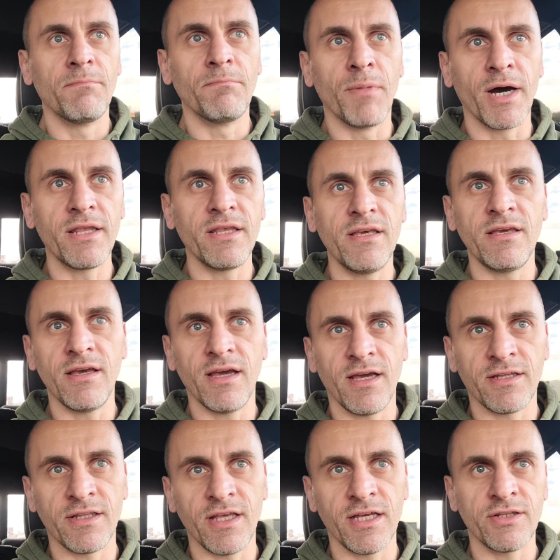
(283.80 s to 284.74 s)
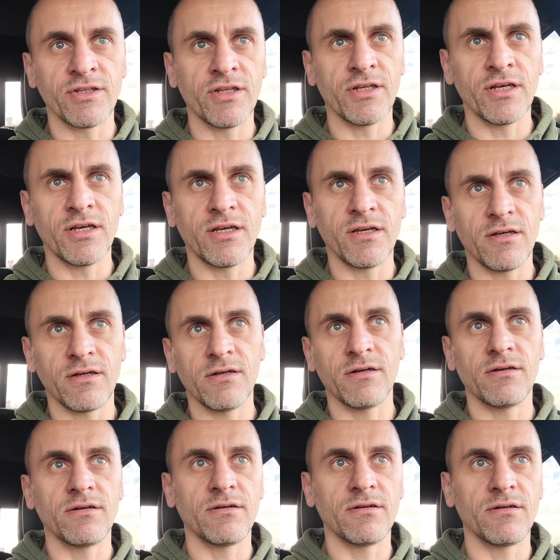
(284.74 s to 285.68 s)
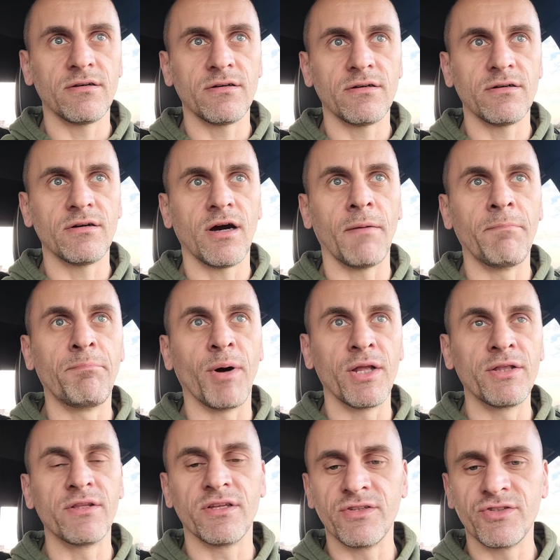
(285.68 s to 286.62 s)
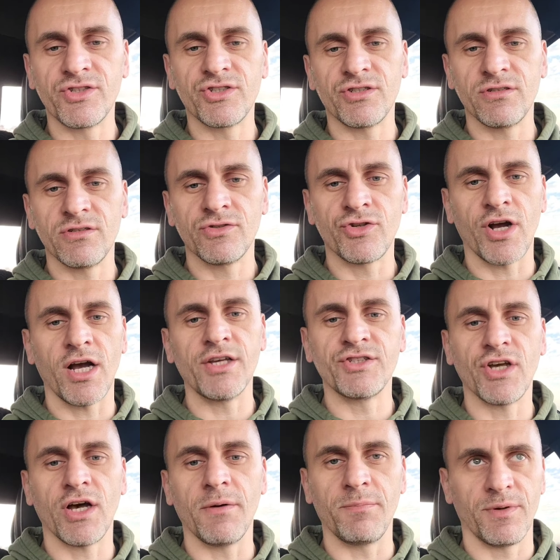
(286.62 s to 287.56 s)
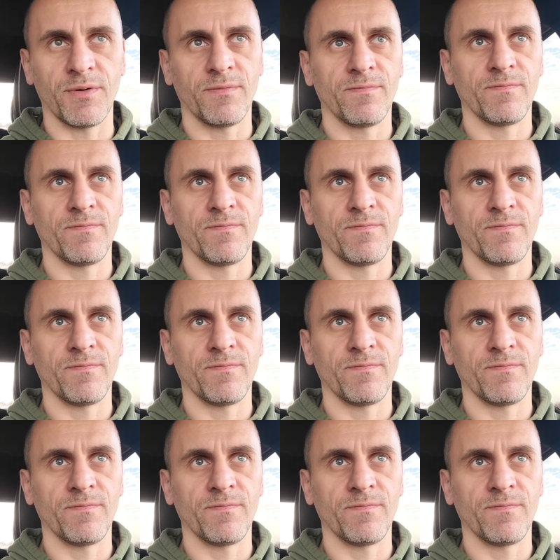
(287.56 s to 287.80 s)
money and abundance dries up.